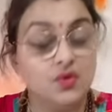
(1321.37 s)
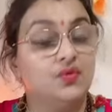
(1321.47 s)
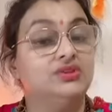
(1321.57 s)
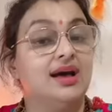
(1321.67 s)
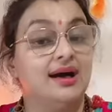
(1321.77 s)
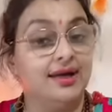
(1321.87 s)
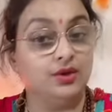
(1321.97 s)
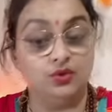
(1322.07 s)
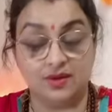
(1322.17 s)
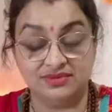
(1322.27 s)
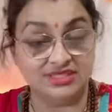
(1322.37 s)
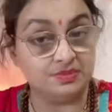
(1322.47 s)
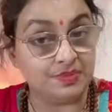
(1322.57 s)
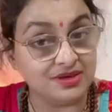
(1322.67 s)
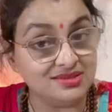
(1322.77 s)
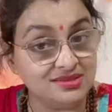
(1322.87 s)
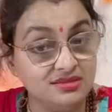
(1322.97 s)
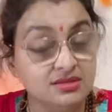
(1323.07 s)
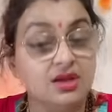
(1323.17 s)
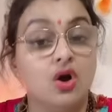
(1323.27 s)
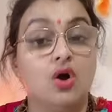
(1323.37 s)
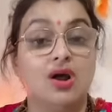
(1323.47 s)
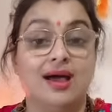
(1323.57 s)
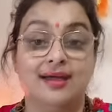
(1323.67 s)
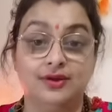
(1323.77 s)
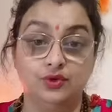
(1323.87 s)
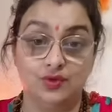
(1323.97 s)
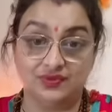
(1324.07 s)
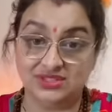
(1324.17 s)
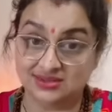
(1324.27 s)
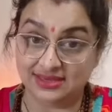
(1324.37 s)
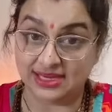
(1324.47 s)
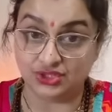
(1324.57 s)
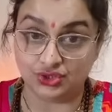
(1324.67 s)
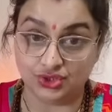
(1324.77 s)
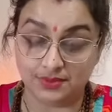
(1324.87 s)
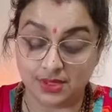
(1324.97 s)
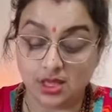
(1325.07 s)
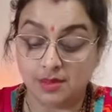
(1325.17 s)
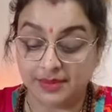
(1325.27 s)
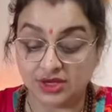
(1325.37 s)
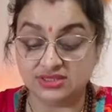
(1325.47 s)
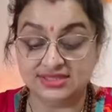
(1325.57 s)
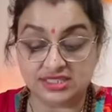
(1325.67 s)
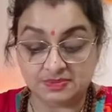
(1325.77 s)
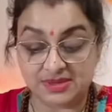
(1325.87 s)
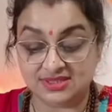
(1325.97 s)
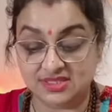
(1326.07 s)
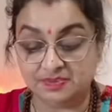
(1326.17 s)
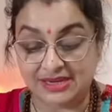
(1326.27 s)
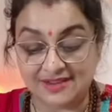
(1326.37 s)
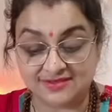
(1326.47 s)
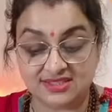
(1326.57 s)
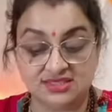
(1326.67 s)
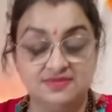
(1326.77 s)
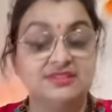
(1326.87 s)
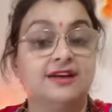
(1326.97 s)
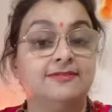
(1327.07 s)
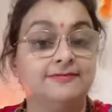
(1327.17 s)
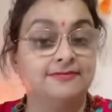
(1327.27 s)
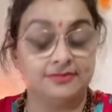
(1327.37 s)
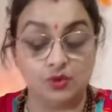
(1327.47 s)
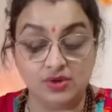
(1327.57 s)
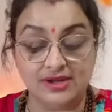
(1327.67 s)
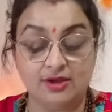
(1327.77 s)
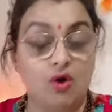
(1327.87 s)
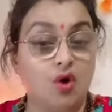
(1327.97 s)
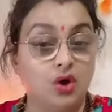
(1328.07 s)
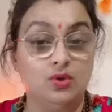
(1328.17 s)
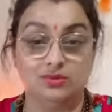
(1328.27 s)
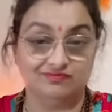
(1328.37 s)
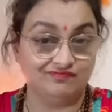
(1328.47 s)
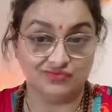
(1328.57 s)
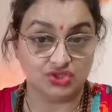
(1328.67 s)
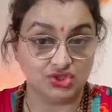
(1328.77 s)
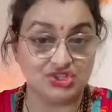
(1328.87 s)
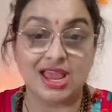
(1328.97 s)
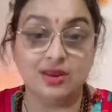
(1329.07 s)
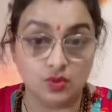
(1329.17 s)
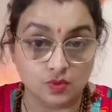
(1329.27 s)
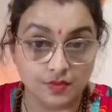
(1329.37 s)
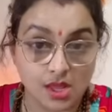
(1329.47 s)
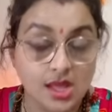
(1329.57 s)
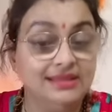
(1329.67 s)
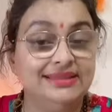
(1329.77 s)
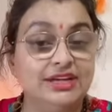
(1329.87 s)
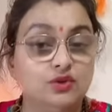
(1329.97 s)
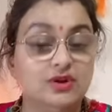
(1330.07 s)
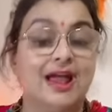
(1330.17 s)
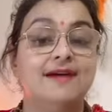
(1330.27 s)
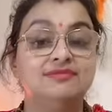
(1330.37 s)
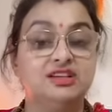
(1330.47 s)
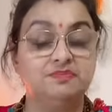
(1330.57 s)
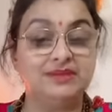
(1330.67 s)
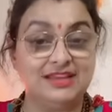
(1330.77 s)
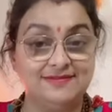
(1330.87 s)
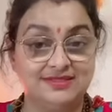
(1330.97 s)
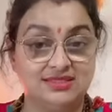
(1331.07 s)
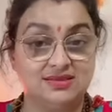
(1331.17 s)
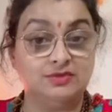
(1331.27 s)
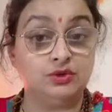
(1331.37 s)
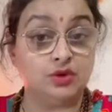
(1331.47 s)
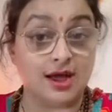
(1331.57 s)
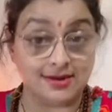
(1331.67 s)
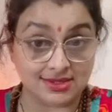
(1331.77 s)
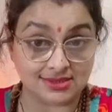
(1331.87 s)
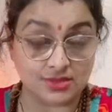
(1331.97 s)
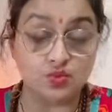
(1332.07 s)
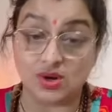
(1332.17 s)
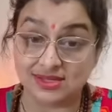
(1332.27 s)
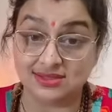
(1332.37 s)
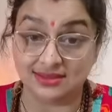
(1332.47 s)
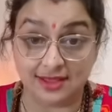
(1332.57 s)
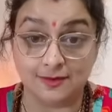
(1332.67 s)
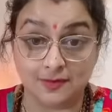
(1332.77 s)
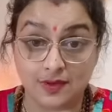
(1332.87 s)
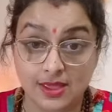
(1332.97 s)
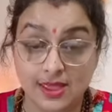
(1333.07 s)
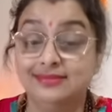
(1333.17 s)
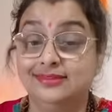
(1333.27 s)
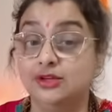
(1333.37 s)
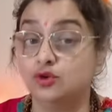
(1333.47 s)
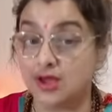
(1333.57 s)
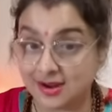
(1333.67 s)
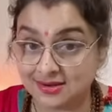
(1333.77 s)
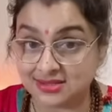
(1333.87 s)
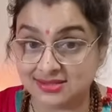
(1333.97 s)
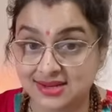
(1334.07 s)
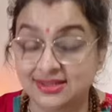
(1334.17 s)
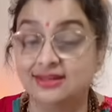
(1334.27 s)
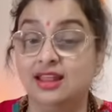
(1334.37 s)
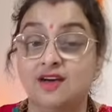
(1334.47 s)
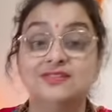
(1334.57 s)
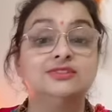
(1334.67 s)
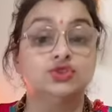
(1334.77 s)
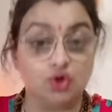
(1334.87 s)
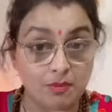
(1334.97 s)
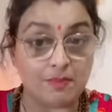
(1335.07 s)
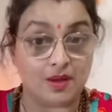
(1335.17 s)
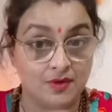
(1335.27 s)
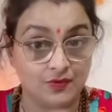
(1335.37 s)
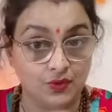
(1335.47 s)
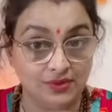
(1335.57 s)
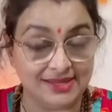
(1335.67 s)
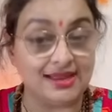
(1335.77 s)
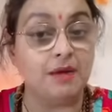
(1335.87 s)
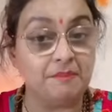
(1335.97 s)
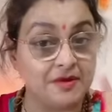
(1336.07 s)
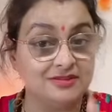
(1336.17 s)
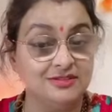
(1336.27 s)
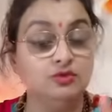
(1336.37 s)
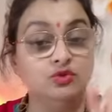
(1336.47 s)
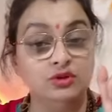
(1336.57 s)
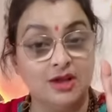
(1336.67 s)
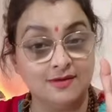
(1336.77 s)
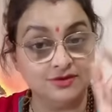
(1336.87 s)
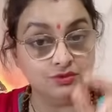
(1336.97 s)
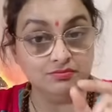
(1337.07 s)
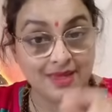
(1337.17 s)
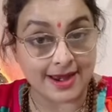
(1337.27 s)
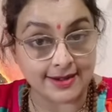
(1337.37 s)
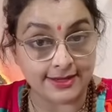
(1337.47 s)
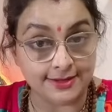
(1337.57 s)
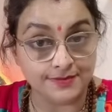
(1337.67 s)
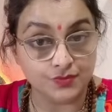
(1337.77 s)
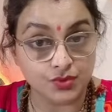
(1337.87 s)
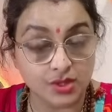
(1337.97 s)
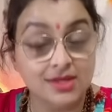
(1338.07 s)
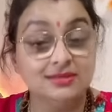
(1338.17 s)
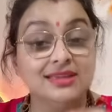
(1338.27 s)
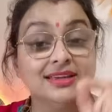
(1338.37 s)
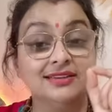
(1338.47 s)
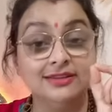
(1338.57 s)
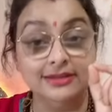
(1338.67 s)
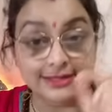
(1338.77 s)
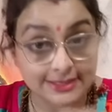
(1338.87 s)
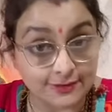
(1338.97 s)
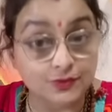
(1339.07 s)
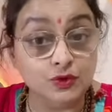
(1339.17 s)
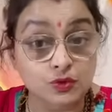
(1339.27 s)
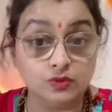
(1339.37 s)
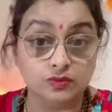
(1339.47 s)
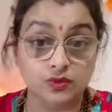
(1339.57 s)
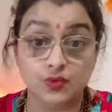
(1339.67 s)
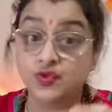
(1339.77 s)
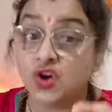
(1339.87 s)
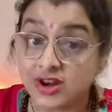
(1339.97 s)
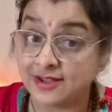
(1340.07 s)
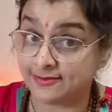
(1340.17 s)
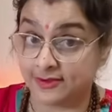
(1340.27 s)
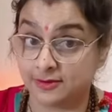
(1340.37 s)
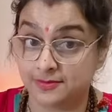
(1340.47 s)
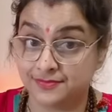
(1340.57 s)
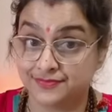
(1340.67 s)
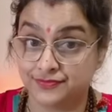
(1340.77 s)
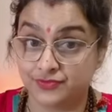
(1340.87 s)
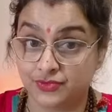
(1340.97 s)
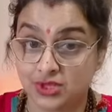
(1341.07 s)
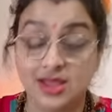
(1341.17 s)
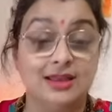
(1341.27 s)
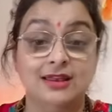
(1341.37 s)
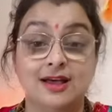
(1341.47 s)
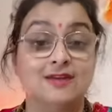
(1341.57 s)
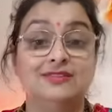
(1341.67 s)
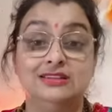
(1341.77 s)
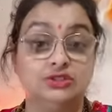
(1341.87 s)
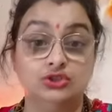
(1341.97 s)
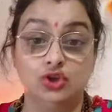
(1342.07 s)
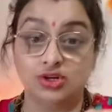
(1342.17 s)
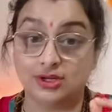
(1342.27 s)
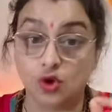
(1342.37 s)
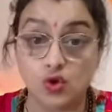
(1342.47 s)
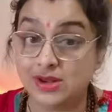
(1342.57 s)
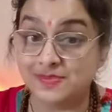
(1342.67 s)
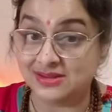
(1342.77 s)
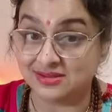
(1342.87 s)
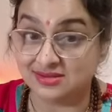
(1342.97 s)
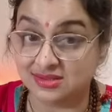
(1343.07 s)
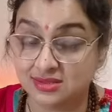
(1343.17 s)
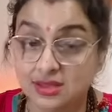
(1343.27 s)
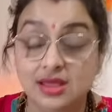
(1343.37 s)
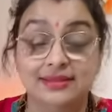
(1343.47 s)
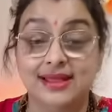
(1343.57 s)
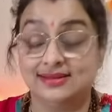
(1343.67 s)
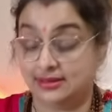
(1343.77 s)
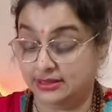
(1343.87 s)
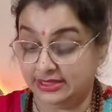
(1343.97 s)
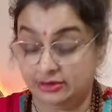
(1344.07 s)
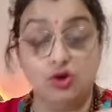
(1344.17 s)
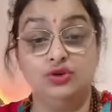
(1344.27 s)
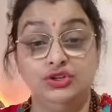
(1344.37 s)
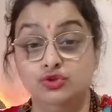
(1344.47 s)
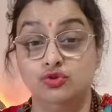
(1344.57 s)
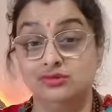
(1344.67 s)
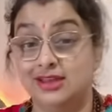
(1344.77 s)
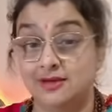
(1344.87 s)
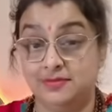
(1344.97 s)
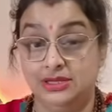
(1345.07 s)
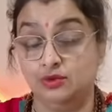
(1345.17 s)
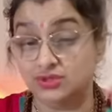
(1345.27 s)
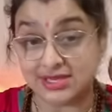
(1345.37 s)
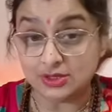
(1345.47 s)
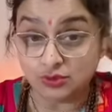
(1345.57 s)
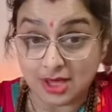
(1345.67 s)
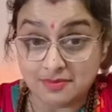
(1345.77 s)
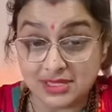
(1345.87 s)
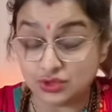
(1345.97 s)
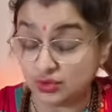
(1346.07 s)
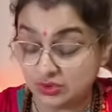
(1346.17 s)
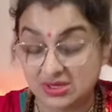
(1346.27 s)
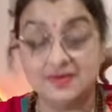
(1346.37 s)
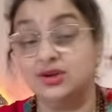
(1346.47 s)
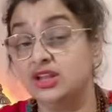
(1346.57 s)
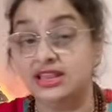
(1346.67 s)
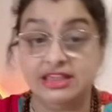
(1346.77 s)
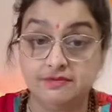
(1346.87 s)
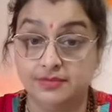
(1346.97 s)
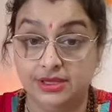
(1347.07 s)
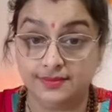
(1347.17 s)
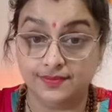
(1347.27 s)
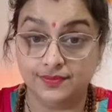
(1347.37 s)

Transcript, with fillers: for the higher good of this person or higher good of this relationship because this person's belief systems are totally hollow, shallow. They don't have that belief system. They don't understand what is love. They don't understand that love is so powerful that a person who loves you madly, they can leave you forever. Love is not a codependency. That, oh, you love me. You said you love me, so you're never going to leave me.